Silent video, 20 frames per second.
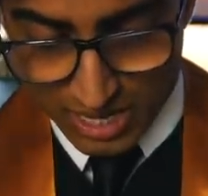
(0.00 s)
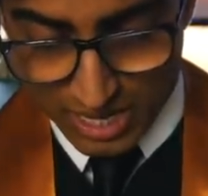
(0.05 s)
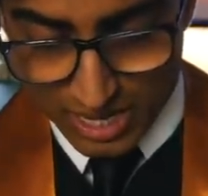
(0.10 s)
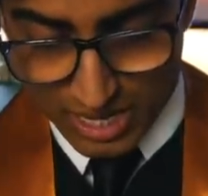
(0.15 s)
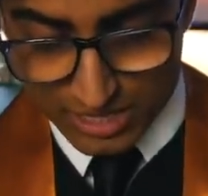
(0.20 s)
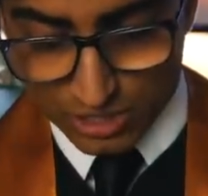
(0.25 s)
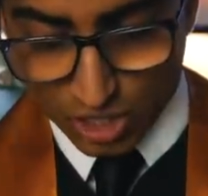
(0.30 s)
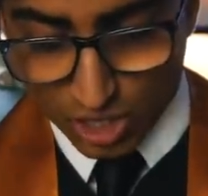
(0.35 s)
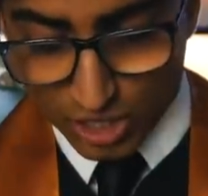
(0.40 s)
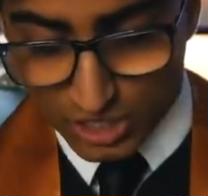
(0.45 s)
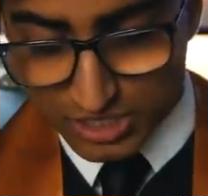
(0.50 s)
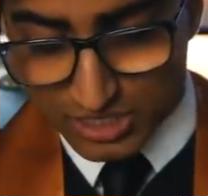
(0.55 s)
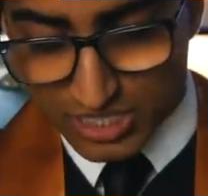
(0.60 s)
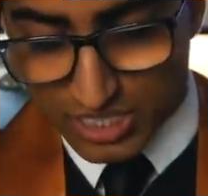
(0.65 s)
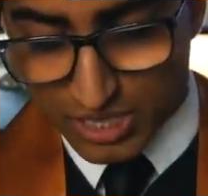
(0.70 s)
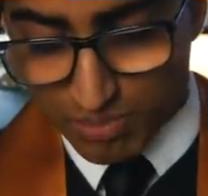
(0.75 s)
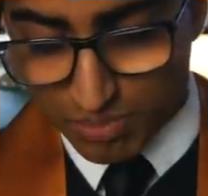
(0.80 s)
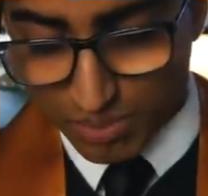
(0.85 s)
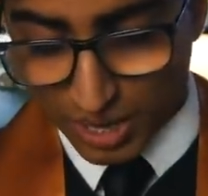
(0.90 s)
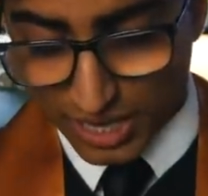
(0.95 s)
It's hard to see
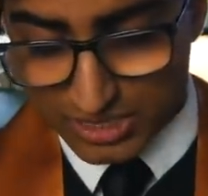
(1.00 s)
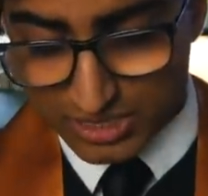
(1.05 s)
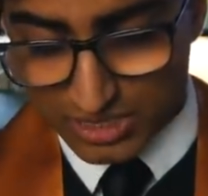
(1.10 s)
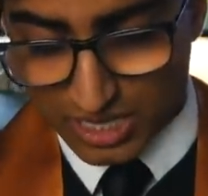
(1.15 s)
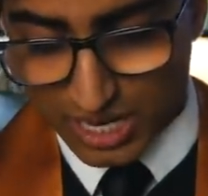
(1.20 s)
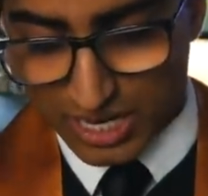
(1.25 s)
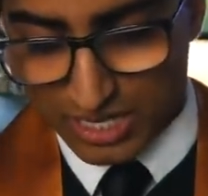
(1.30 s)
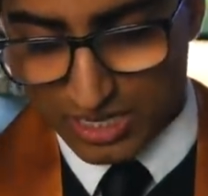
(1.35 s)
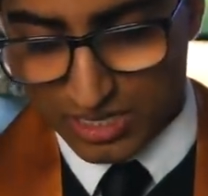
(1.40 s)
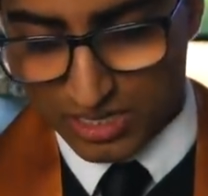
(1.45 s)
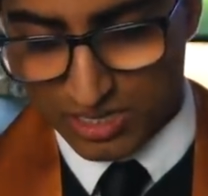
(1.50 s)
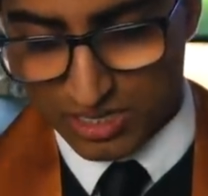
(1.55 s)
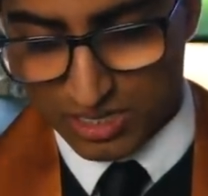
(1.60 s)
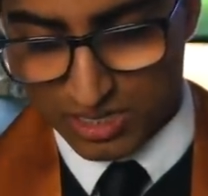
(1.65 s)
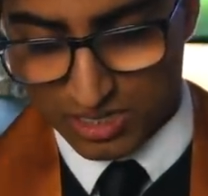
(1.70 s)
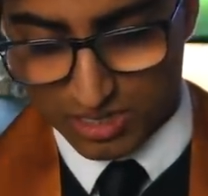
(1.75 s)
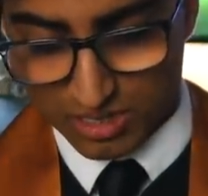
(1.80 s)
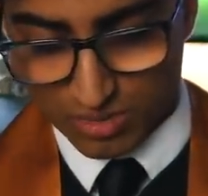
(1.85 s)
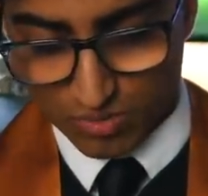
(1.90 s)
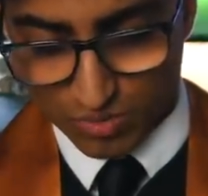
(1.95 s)
the bright side
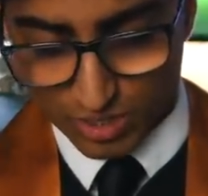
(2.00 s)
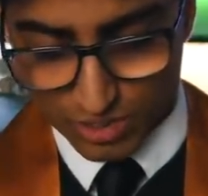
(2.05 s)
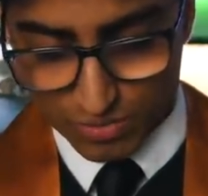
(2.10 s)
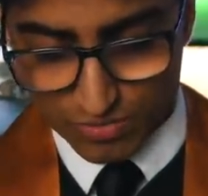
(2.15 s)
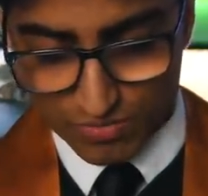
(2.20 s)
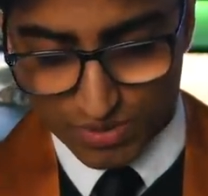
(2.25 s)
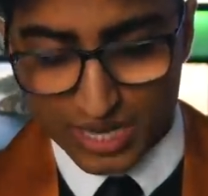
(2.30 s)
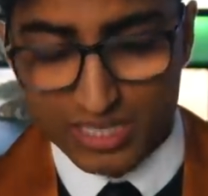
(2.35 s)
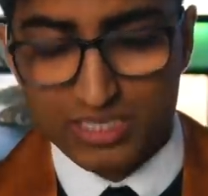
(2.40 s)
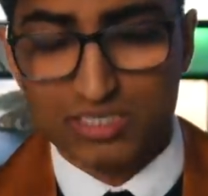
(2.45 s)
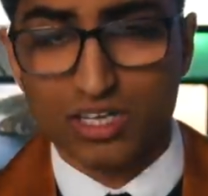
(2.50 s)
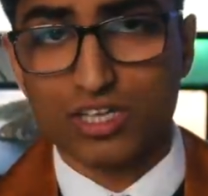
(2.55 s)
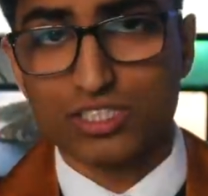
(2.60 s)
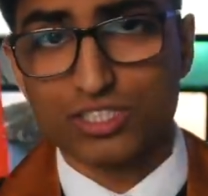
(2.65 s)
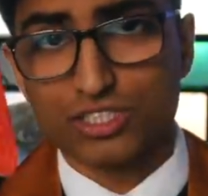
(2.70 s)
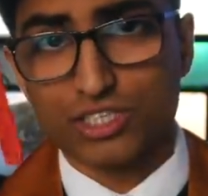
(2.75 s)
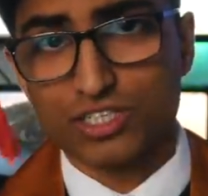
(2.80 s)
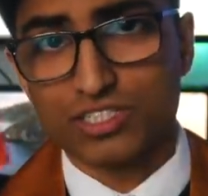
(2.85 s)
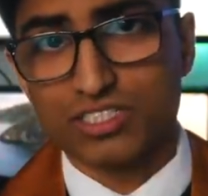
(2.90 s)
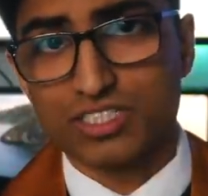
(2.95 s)
when you face
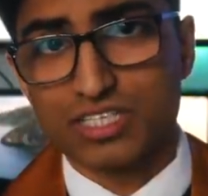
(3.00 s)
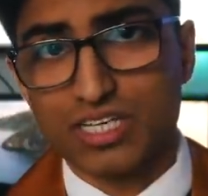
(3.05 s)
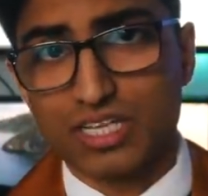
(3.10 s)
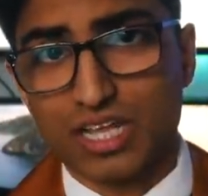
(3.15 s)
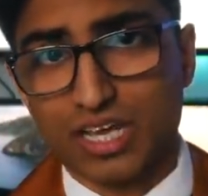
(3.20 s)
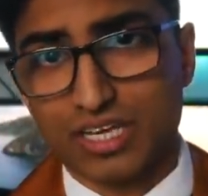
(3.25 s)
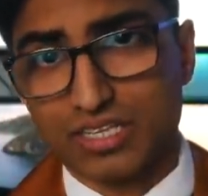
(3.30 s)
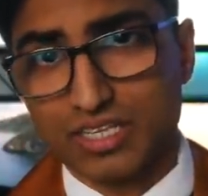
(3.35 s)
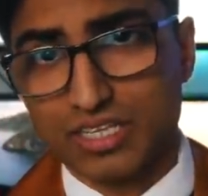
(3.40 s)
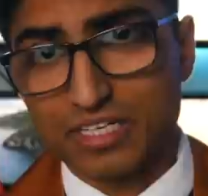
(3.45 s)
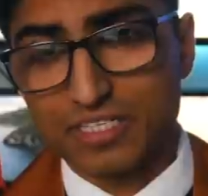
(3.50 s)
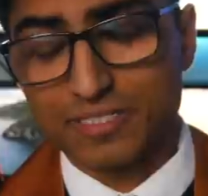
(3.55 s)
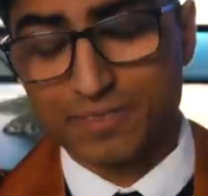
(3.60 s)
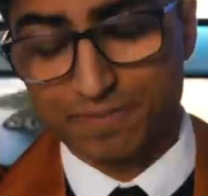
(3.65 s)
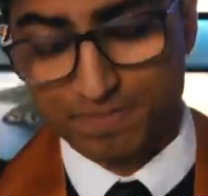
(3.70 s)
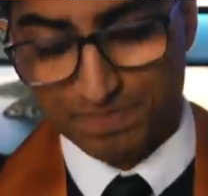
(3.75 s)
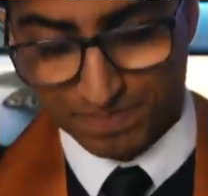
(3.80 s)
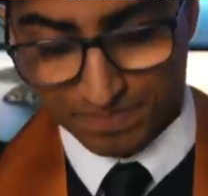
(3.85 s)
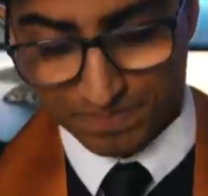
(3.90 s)
uncertainty like this.